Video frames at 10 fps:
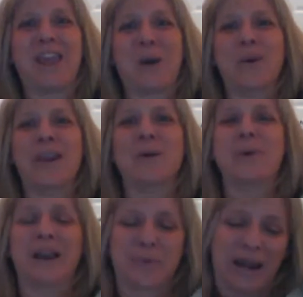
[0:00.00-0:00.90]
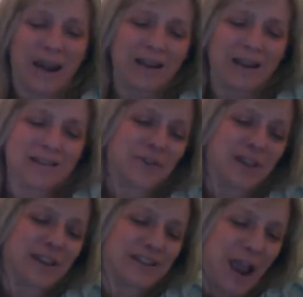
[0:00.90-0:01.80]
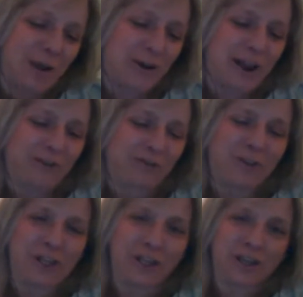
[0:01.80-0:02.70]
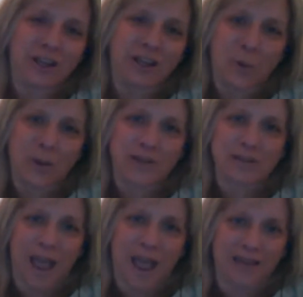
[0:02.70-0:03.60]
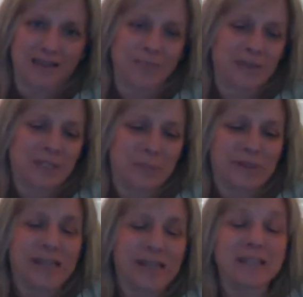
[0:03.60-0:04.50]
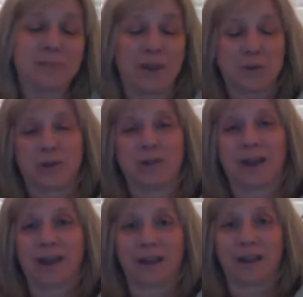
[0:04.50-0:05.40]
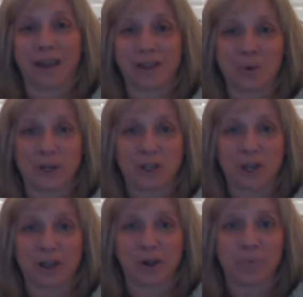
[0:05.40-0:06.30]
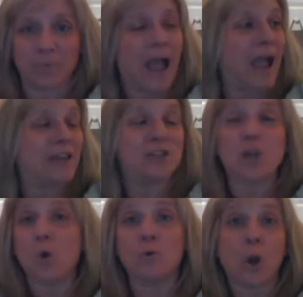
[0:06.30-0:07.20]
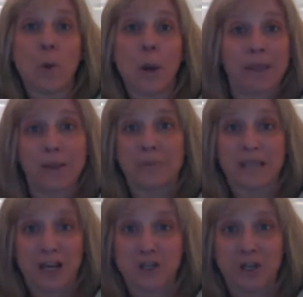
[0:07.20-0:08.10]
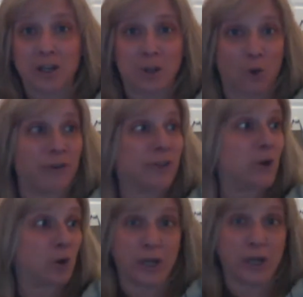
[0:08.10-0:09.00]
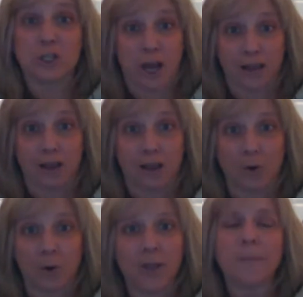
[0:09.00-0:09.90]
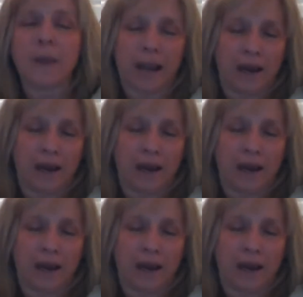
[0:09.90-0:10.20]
always, when Aiden's feeling down and not feeling good, he always asks me to please make sure that Aiden gets green Jello. I don't know what the obsession is over the green Jello, but